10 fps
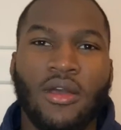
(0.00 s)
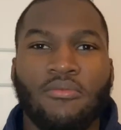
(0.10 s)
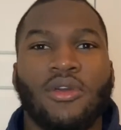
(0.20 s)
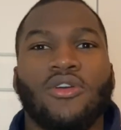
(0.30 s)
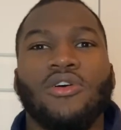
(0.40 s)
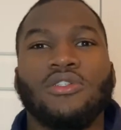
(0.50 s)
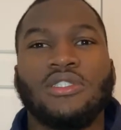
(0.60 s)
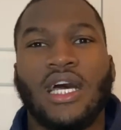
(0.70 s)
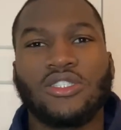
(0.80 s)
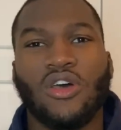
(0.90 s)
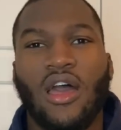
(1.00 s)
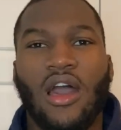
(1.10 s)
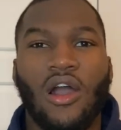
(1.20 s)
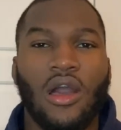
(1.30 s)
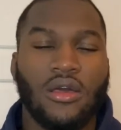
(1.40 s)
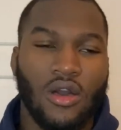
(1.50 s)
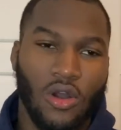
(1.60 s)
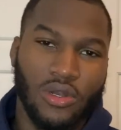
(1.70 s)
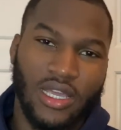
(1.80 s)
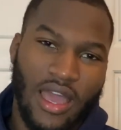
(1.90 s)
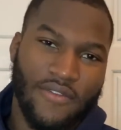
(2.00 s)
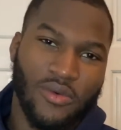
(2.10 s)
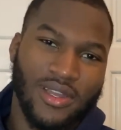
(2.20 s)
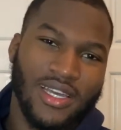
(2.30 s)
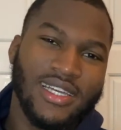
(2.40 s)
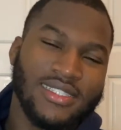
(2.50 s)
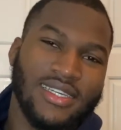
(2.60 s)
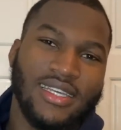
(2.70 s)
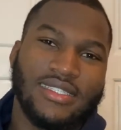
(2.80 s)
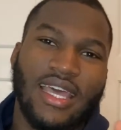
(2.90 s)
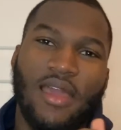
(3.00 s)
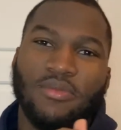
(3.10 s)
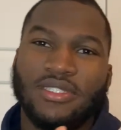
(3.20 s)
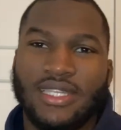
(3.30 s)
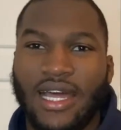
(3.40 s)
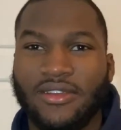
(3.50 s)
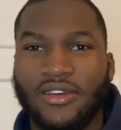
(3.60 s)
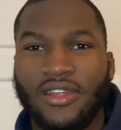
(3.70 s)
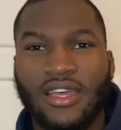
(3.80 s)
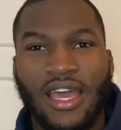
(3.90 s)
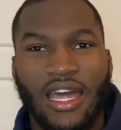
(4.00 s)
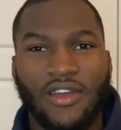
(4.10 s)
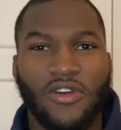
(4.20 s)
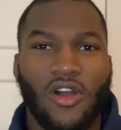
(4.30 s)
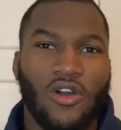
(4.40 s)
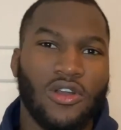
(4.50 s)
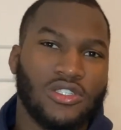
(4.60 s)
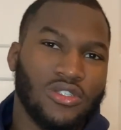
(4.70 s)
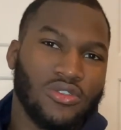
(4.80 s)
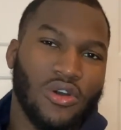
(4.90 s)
because that's not holding everyone to the same standard. And if we're all going to go